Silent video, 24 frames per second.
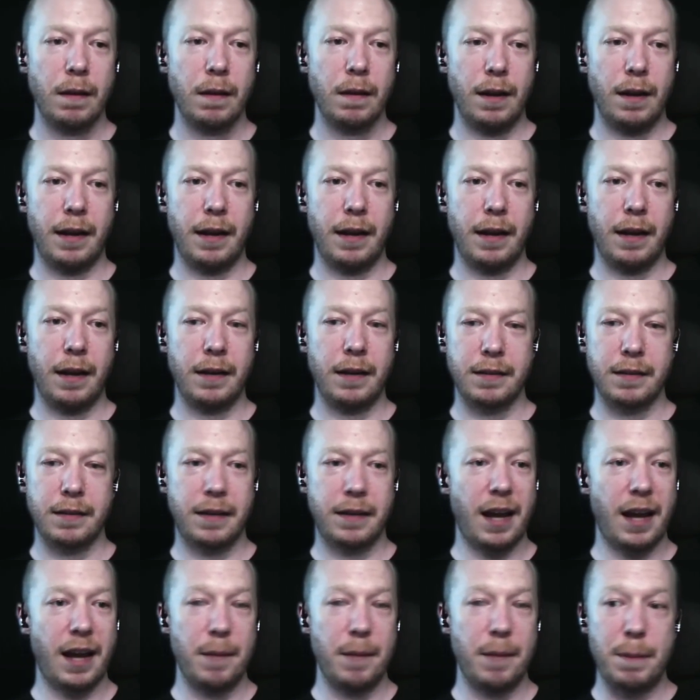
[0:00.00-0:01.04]
and
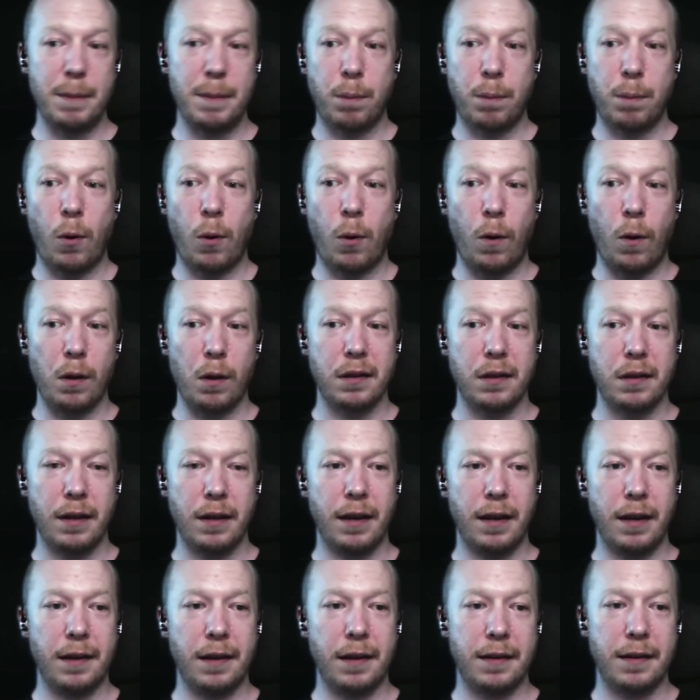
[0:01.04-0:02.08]
can be paused
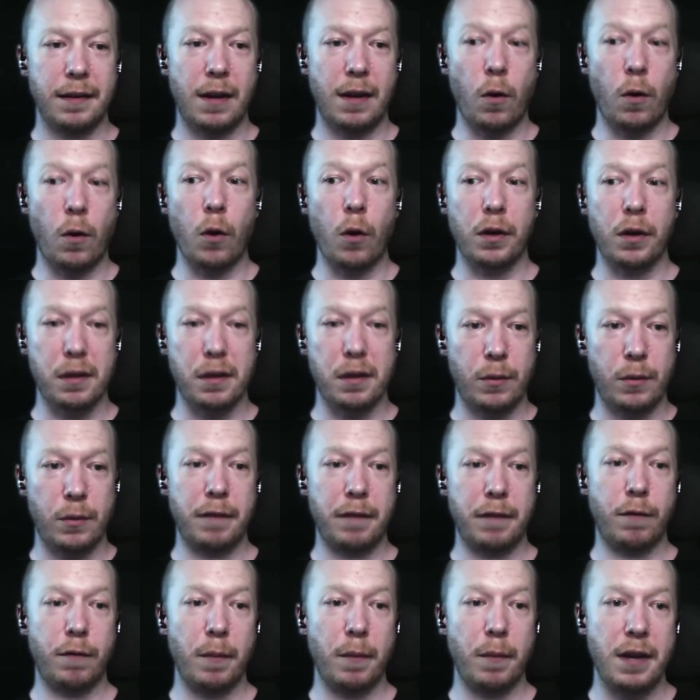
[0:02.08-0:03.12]
and
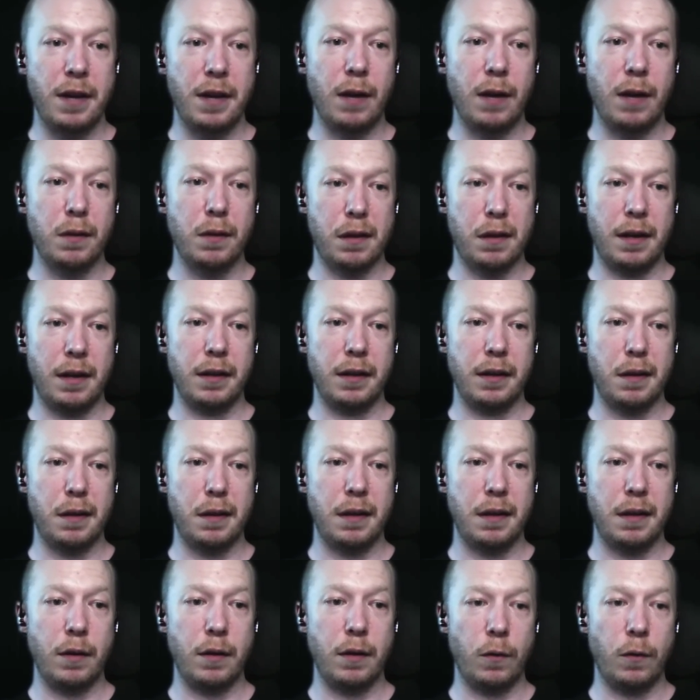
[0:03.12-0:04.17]
orchestrated from the outside
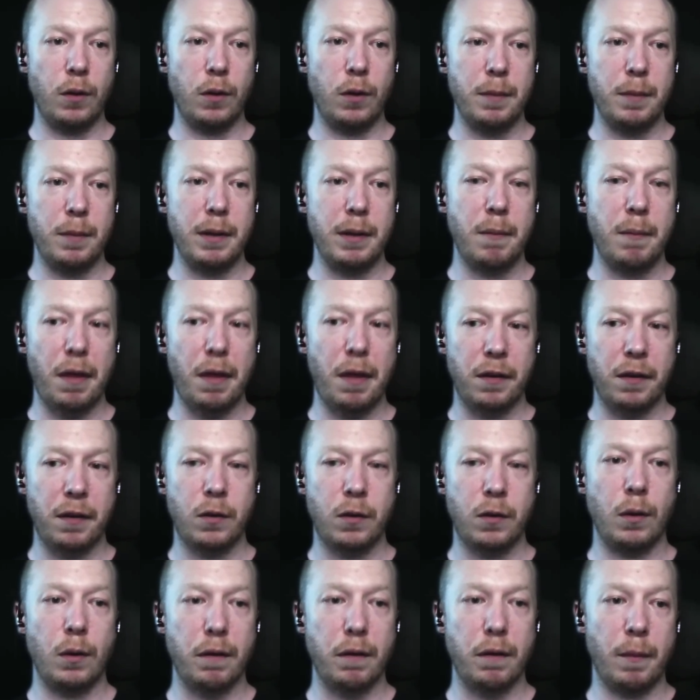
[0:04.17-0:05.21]
instead of only being method
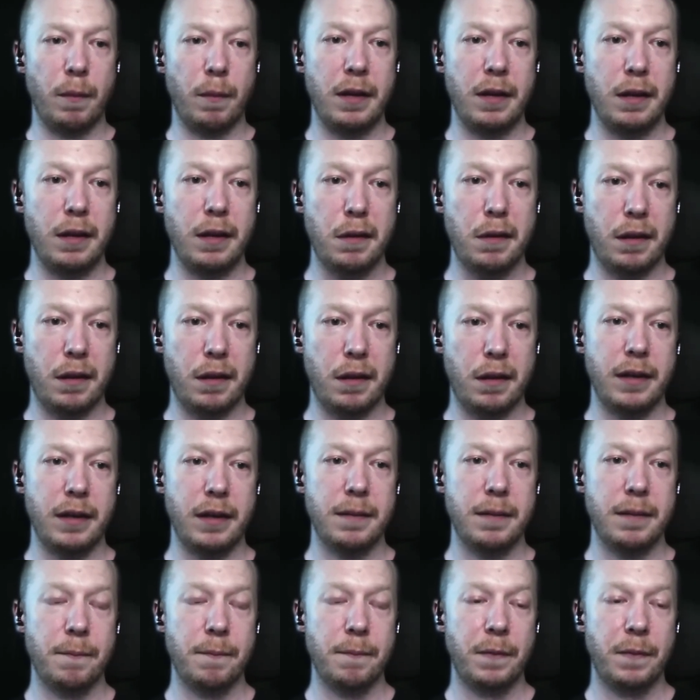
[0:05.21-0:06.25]
calls from the inside.
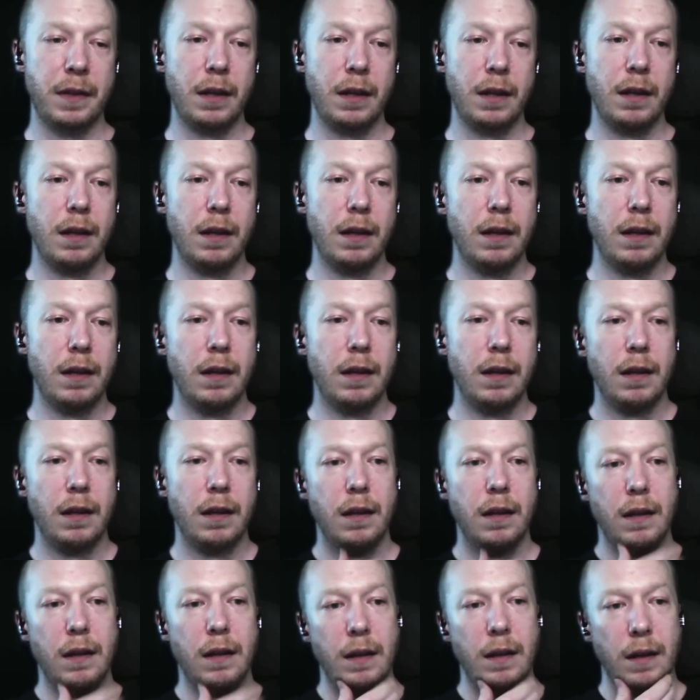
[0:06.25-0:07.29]

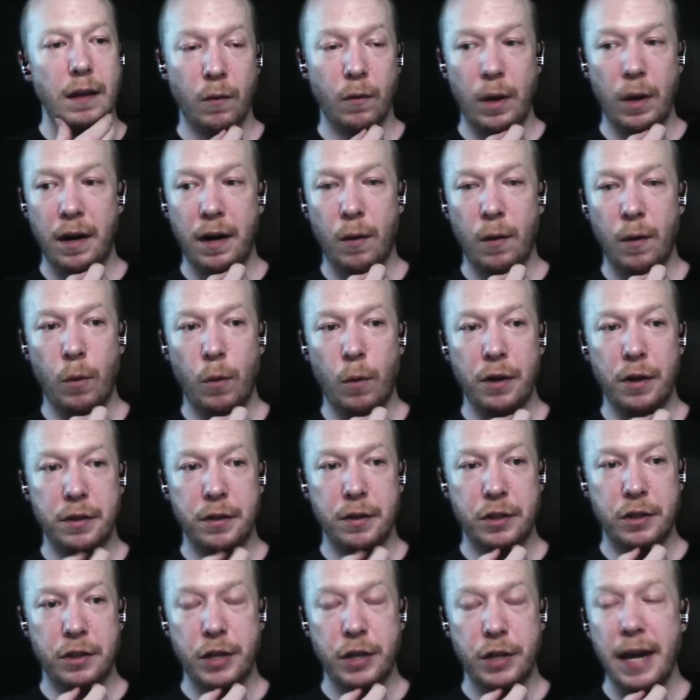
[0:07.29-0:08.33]
Where I want
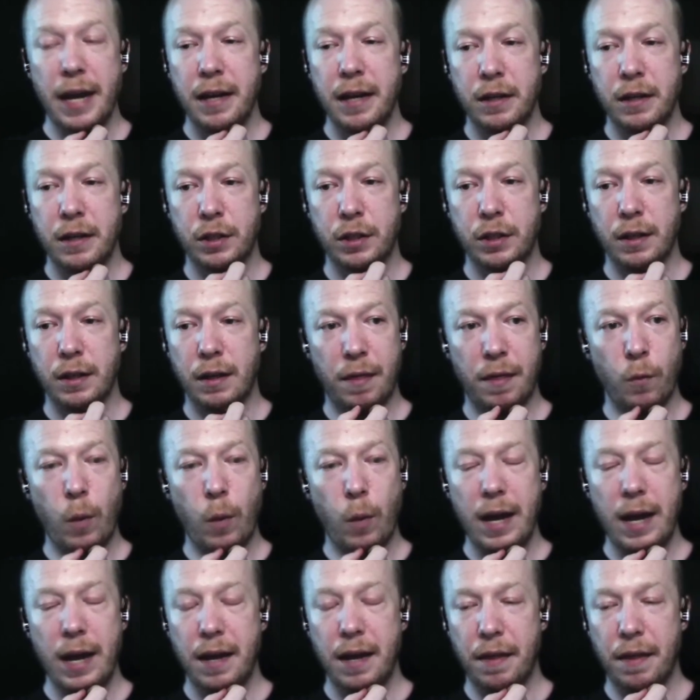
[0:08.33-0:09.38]
to change the
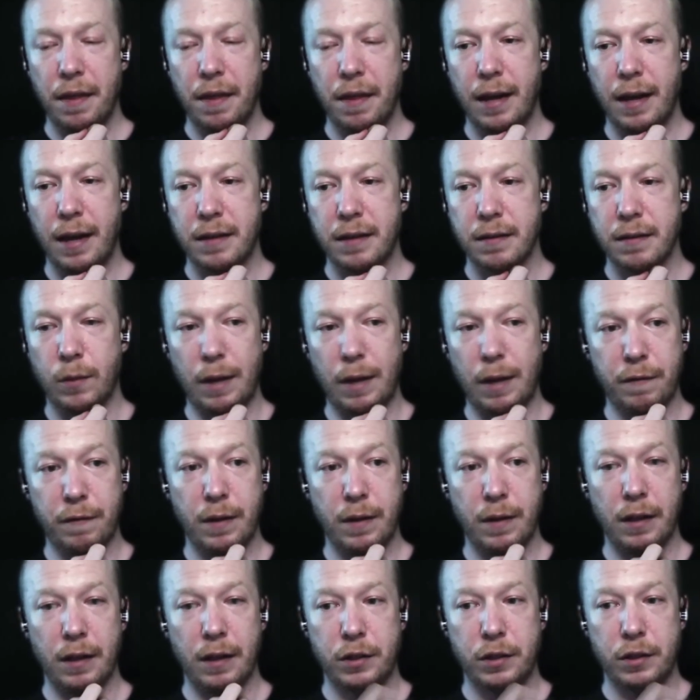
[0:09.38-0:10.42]
way that
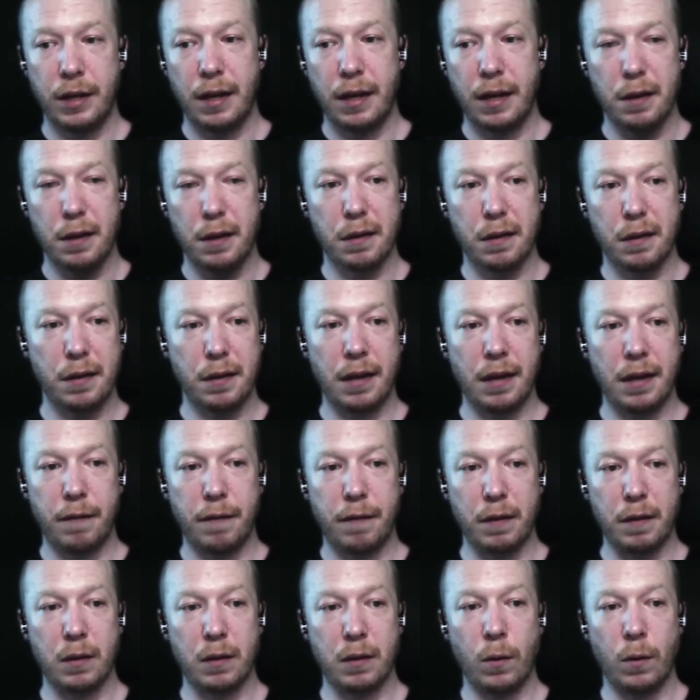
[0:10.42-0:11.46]
GraphQL.js itself
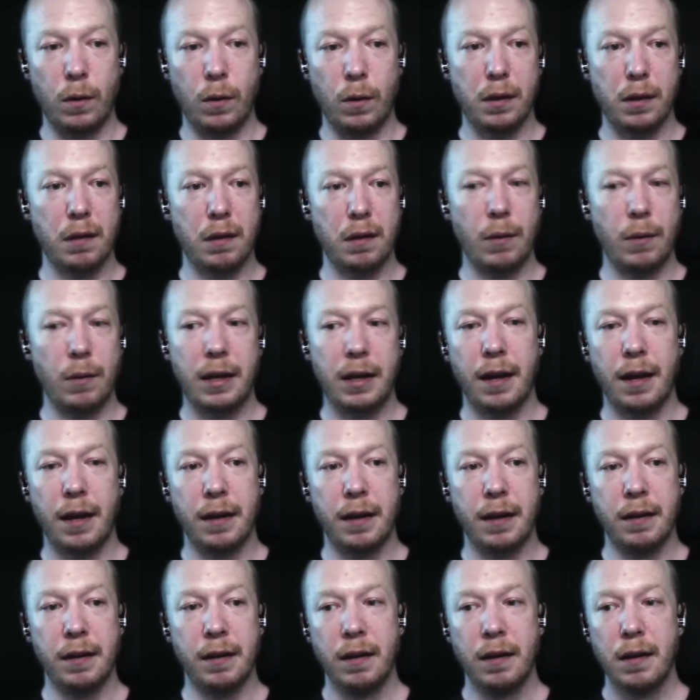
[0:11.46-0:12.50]
is called so I
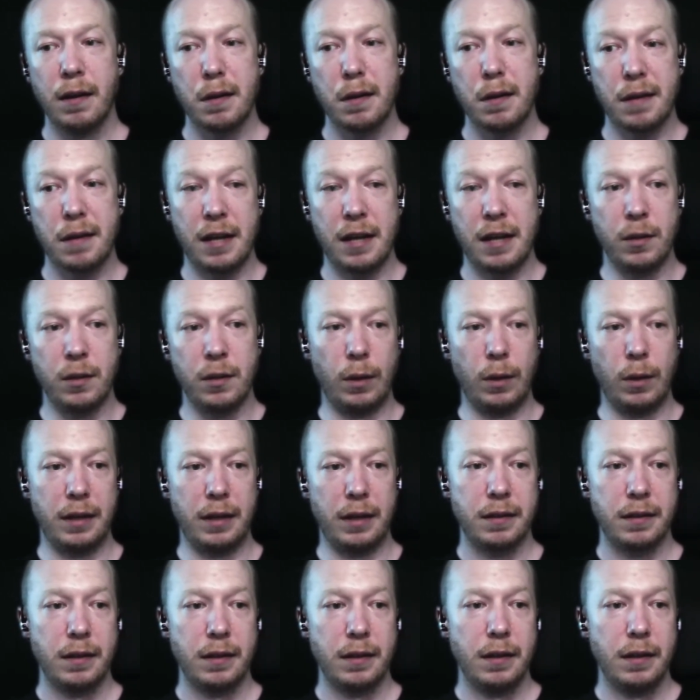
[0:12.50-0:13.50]
can schedule it.